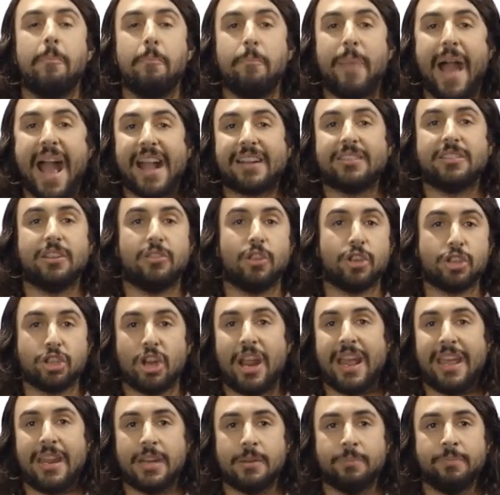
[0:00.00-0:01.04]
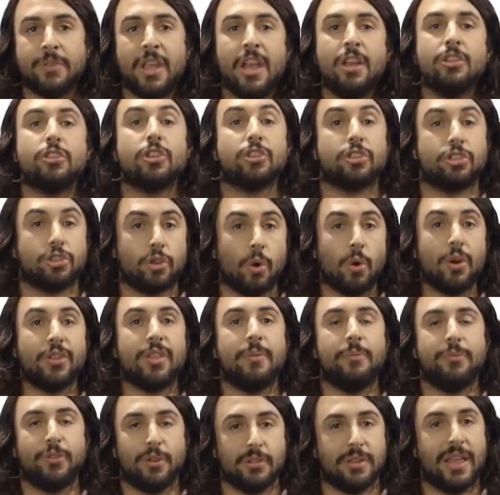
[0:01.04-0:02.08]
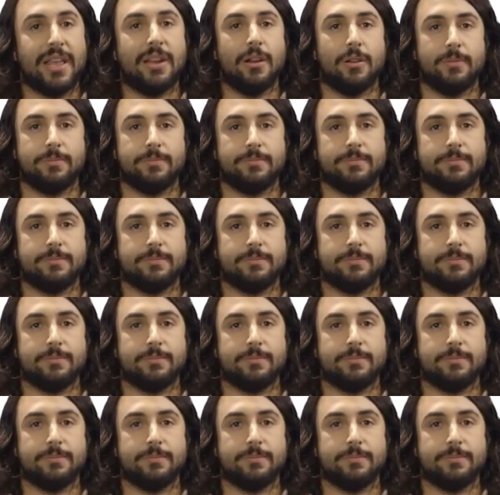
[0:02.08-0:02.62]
back to the chain to store them for later.